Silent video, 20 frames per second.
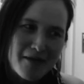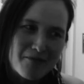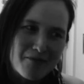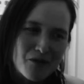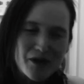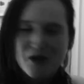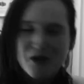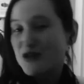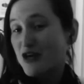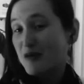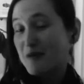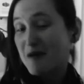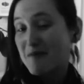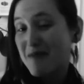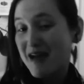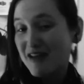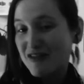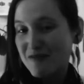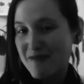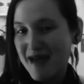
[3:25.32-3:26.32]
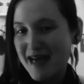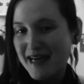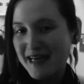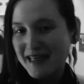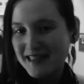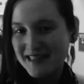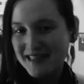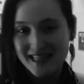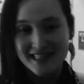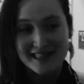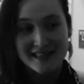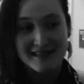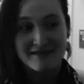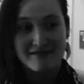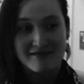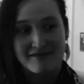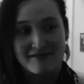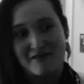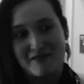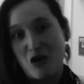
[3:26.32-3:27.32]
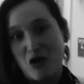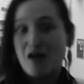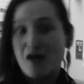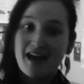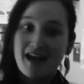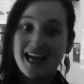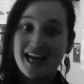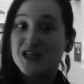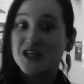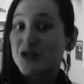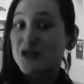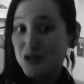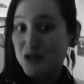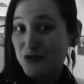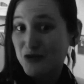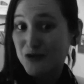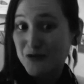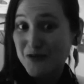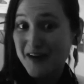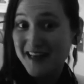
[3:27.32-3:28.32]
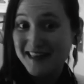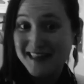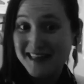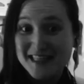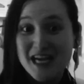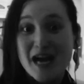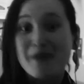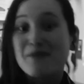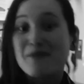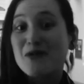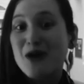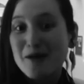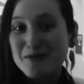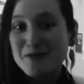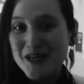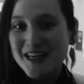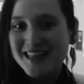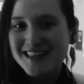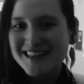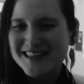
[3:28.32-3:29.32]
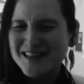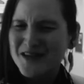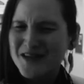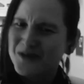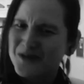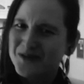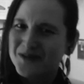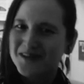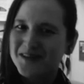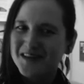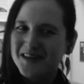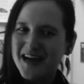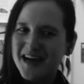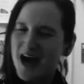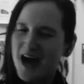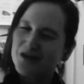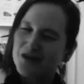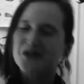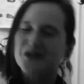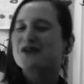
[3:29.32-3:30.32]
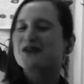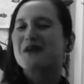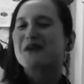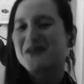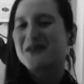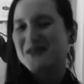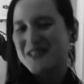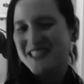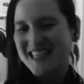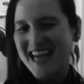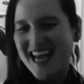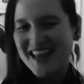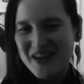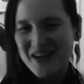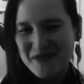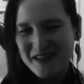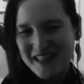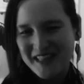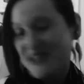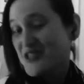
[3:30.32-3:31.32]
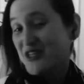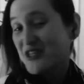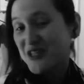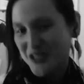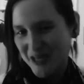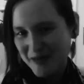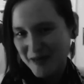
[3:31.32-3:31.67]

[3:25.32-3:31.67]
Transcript: When you talk about mathematics, that's ages old, right? These hyper objects. So how do you understand that relationship?